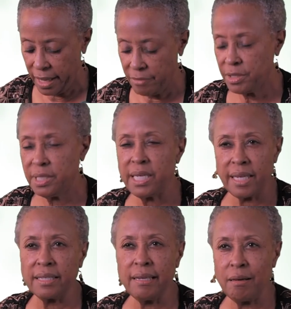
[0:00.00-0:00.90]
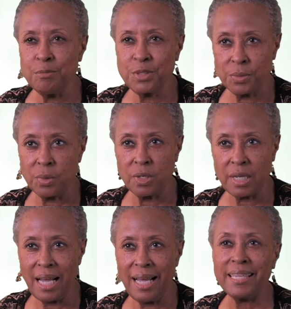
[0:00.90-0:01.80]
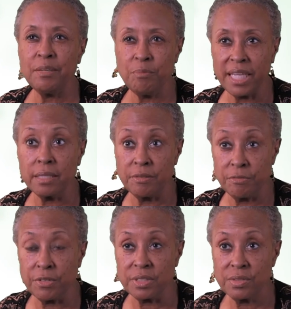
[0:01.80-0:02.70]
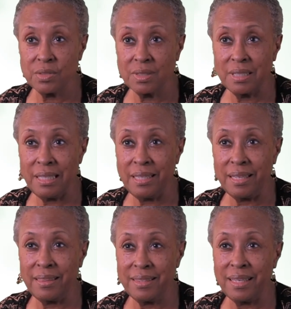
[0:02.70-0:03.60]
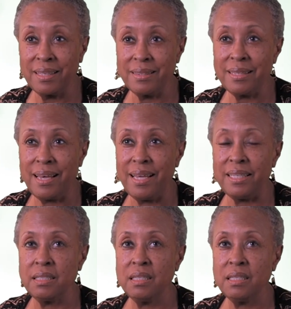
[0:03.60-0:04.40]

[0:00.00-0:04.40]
Every day I come to work, I can make a difference. And I think that